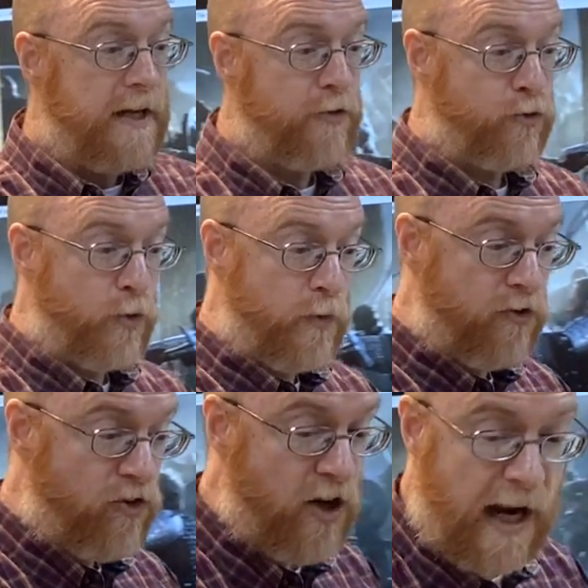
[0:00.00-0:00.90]
history
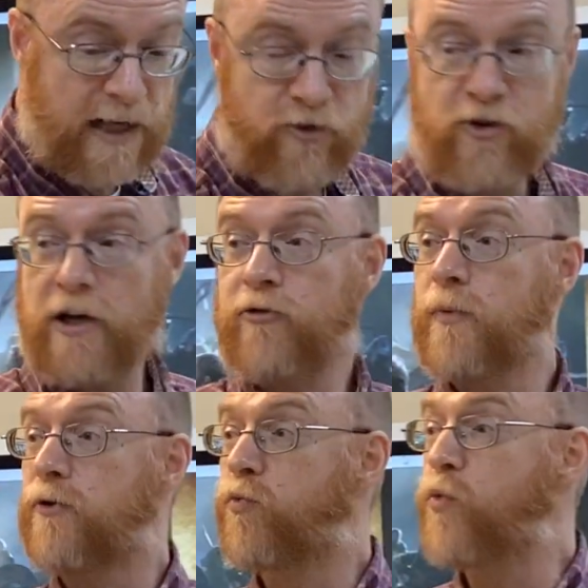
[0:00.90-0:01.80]
was changed,
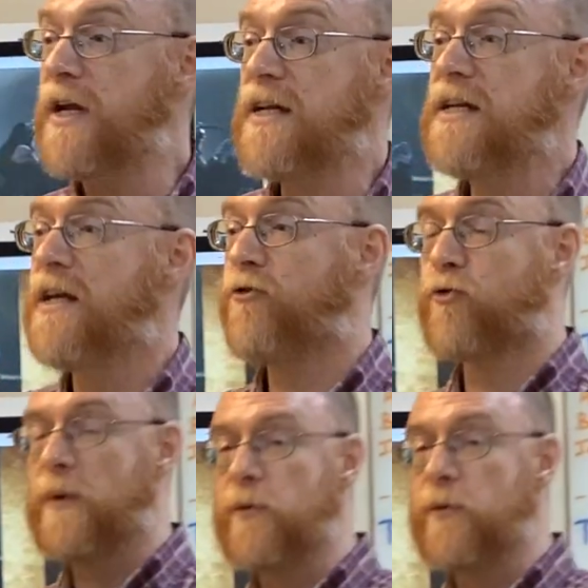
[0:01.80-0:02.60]
history was written, history